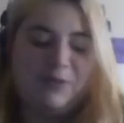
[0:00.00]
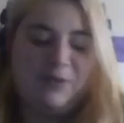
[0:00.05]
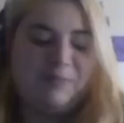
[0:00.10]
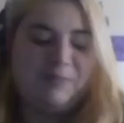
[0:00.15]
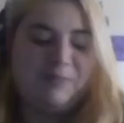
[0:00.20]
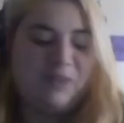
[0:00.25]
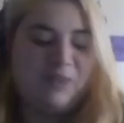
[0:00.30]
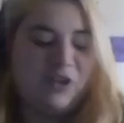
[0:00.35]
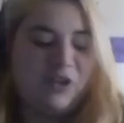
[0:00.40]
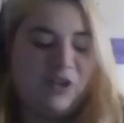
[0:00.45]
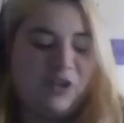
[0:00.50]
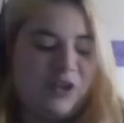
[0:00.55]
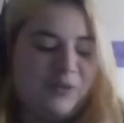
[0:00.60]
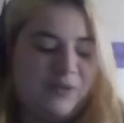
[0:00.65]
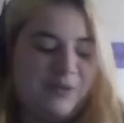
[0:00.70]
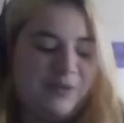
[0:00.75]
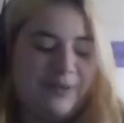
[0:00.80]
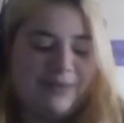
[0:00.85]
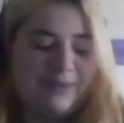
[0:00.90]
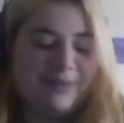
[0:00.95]
well, you're
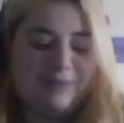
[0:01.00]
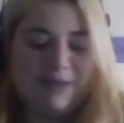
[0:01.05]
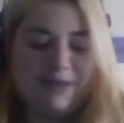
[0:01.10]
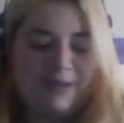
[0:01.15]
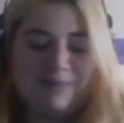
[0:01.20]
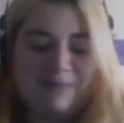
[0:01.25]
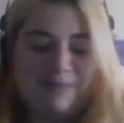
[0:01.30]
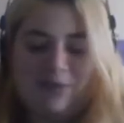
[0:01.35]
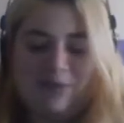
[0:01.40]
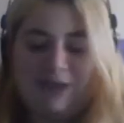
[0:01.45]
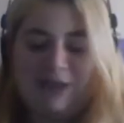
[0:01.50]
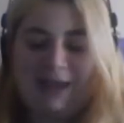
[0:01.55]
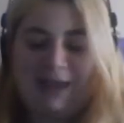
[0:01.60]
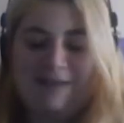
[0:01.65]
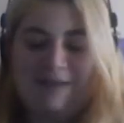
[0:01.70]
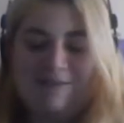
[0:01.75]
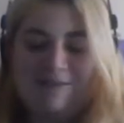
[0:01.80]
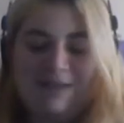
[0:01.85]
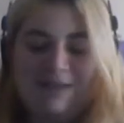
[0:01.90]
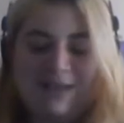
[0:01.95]
going with me. We're going to
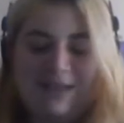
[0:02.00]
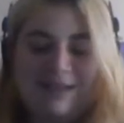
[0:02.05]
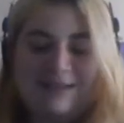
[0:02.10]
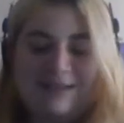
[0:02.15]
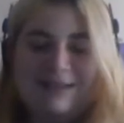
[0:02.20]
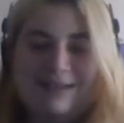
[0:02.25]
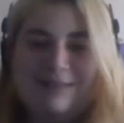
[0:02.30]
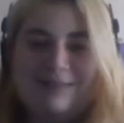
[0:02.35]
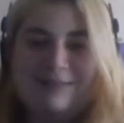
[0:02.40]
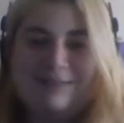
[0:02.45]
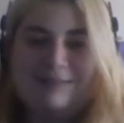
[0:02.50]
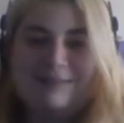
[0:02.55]
have fun.